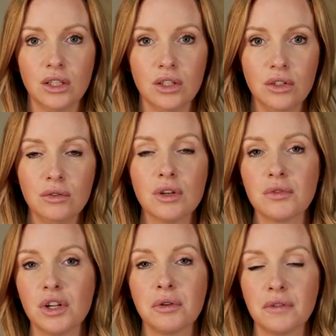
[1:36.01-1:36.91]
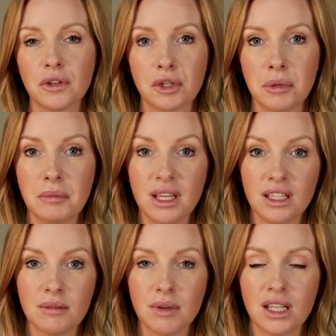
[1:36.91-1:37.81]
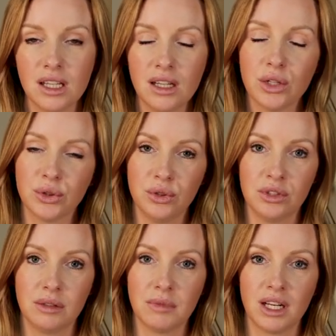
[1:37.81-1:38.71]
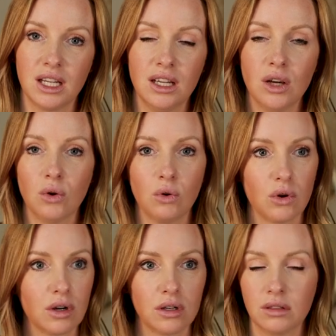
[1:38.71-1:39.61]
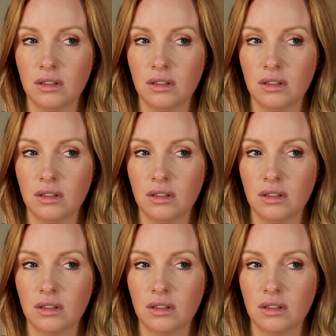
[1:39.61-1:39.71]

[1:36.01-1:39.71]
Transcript: you don't know if you're gonna be making money, losing money, or